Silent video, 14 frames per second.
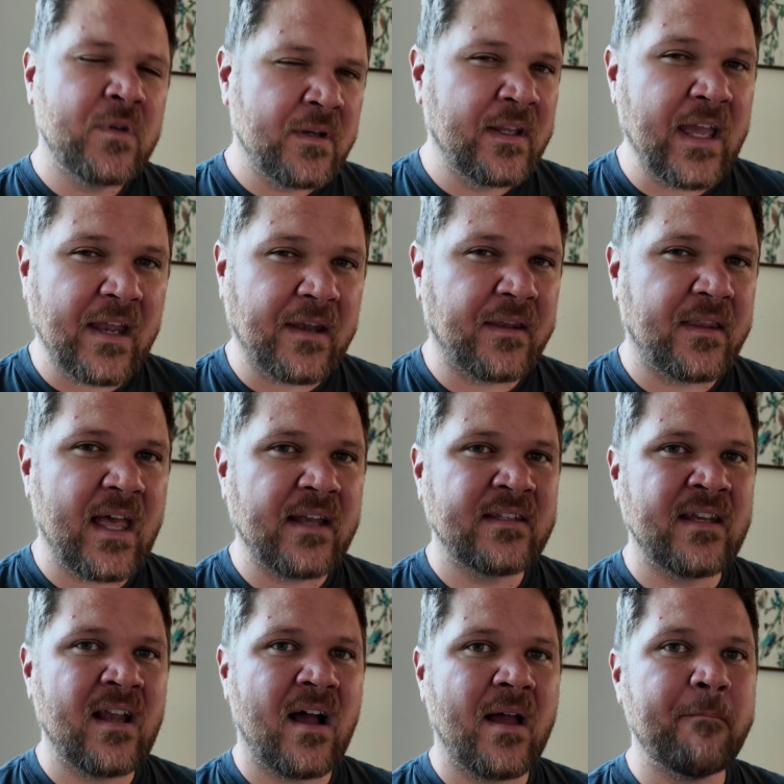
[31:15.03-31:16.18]
Again,
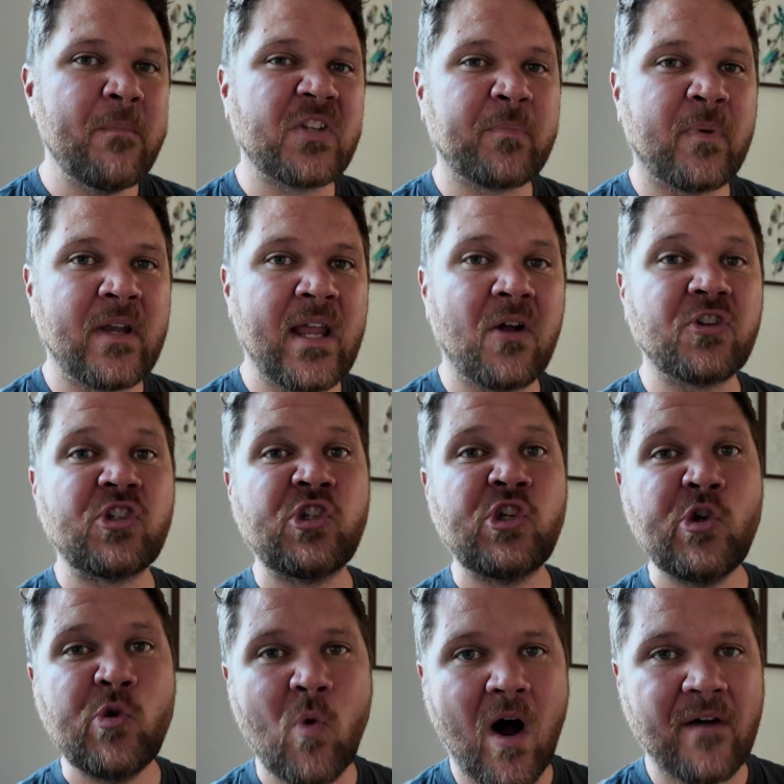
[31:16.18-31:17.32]
that's not mispronounced
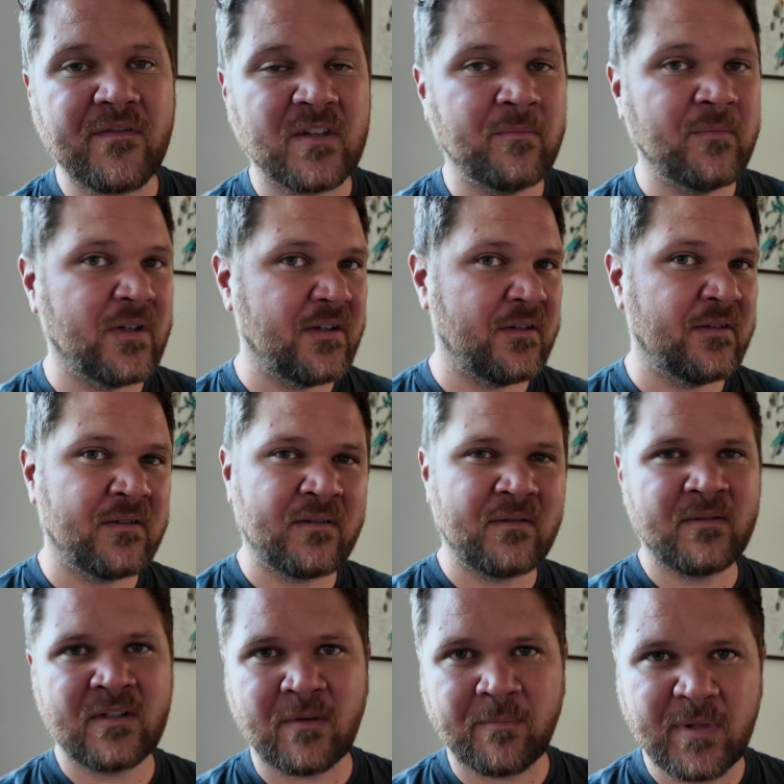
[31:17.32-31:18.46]
too often, but
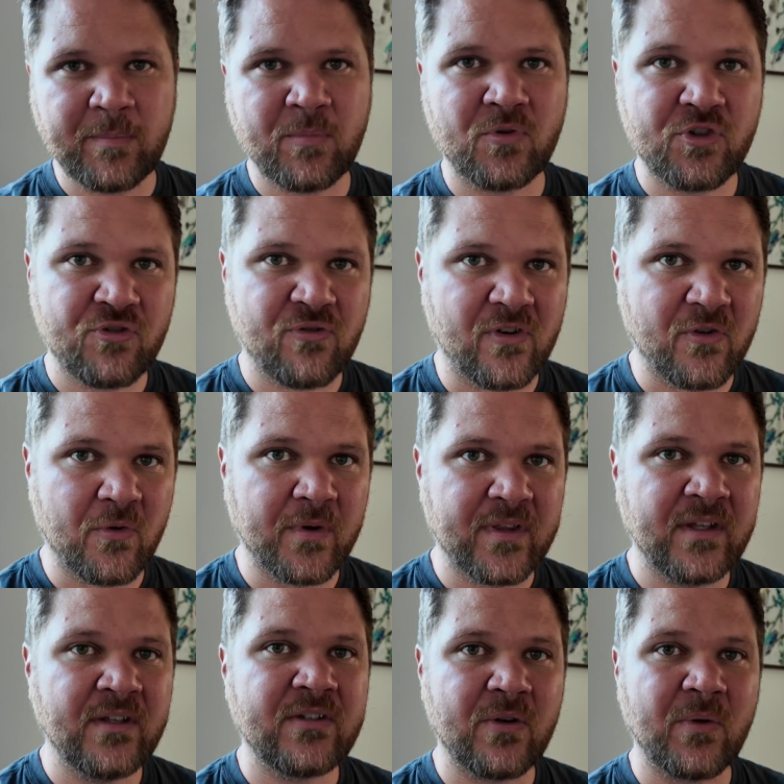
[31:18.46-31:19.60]
some people struggle with
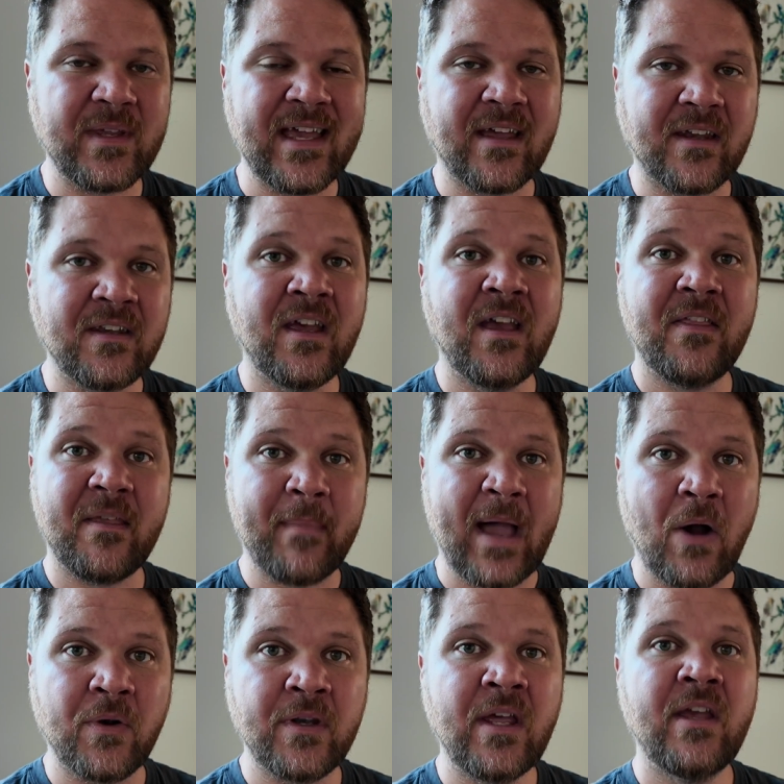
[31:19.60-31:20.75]
it. So again, the
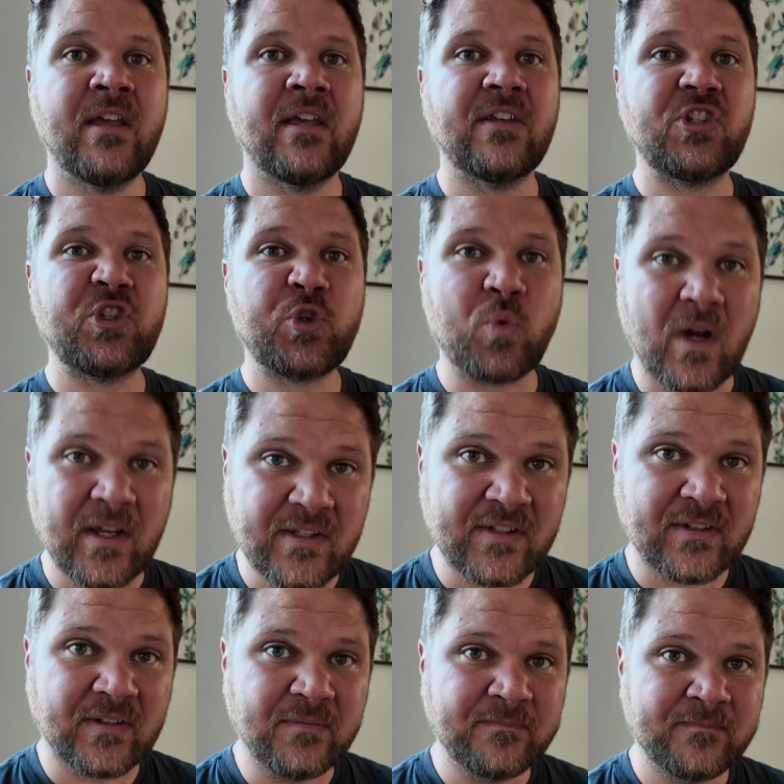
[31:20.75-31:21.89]
mountain is
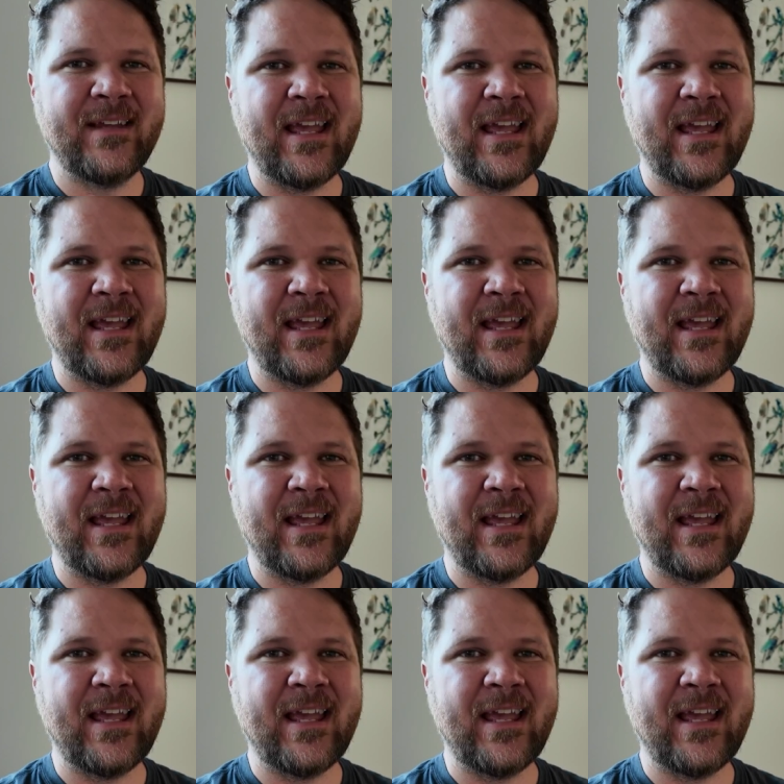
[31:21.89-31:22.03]
Schweitzer.